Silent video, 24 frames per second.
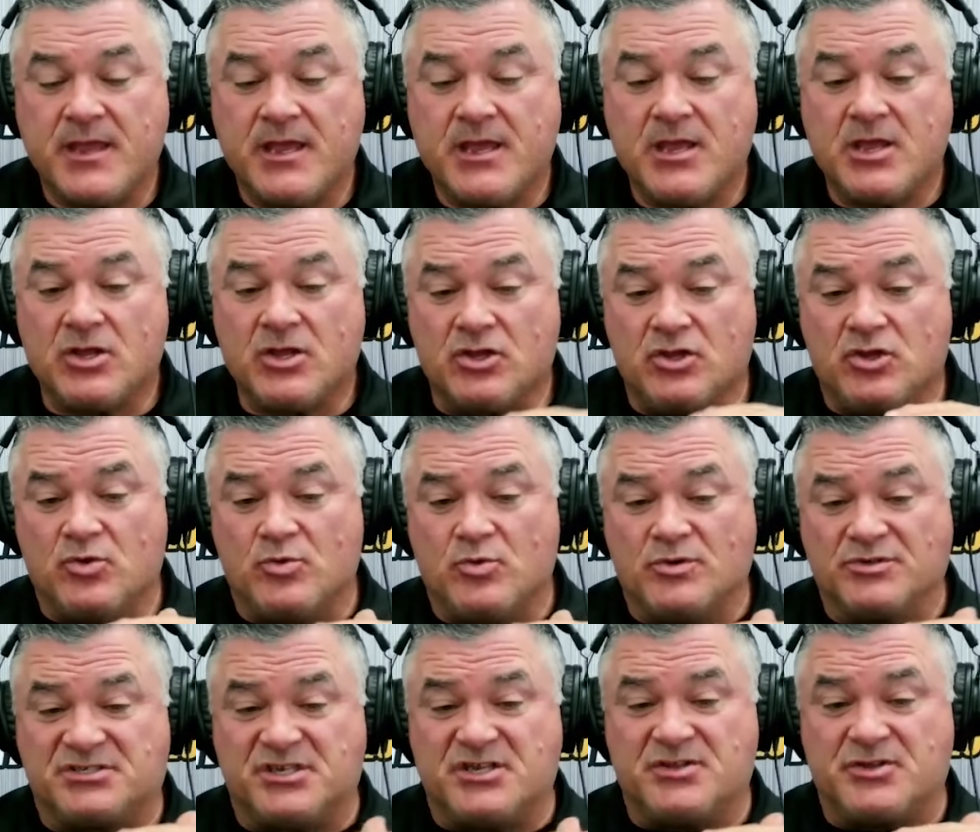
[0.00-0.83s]
You will
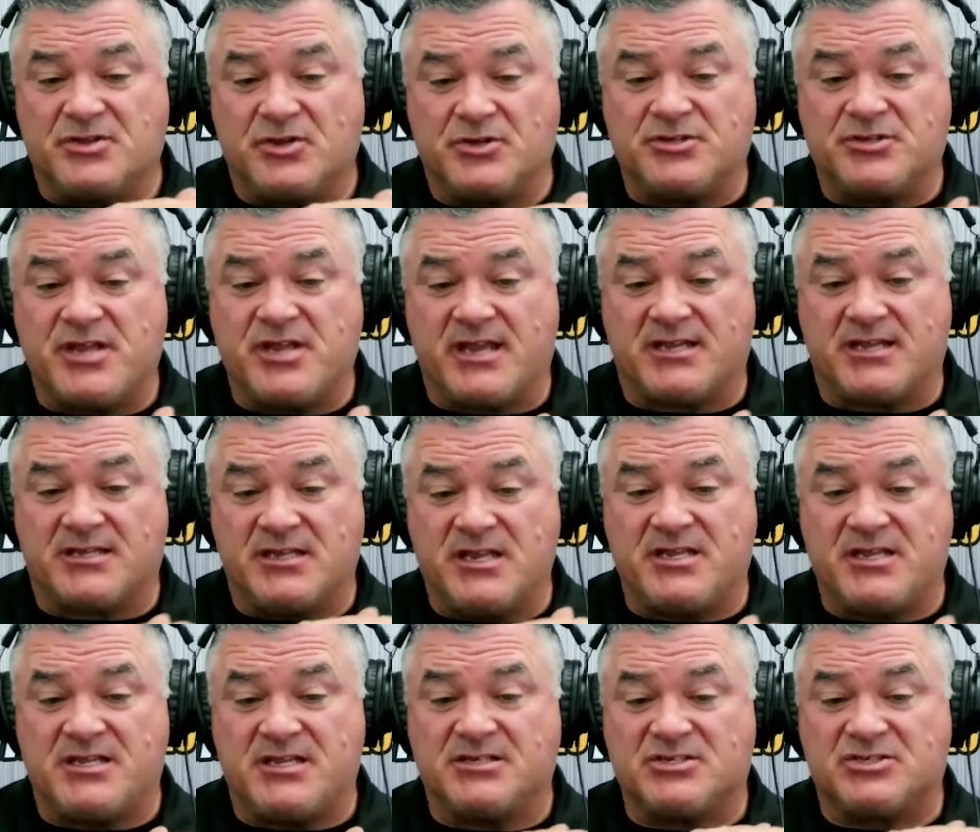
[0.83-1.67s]
see their
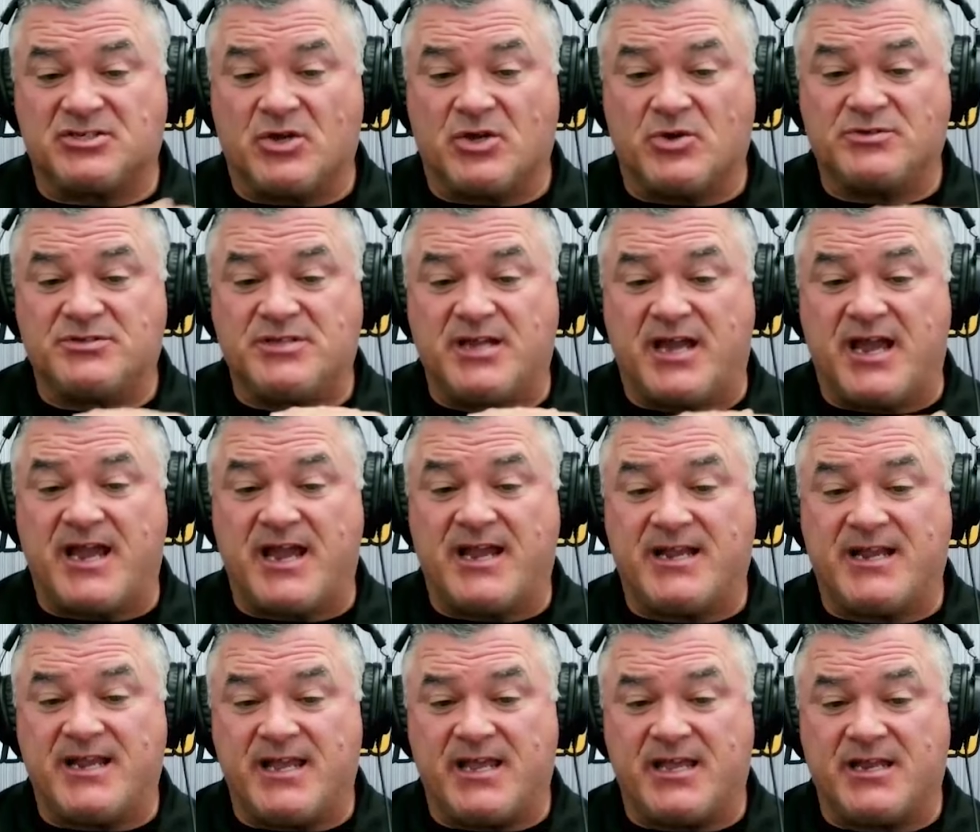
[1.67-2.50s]
technique is so tied
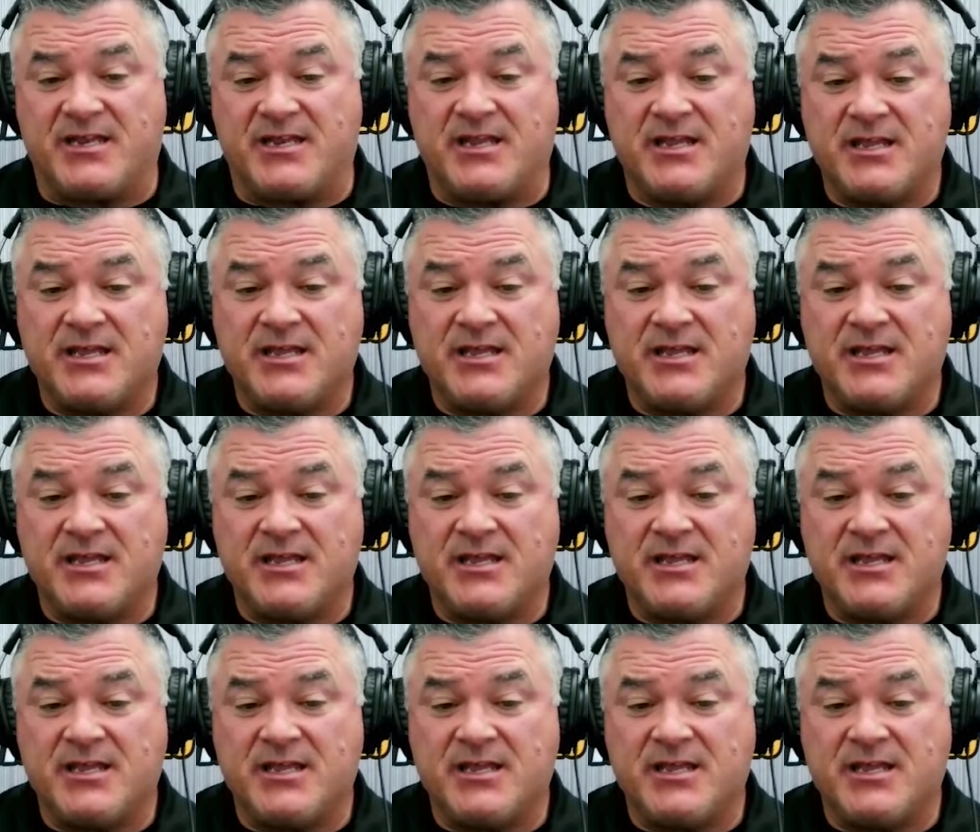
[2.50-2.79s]
in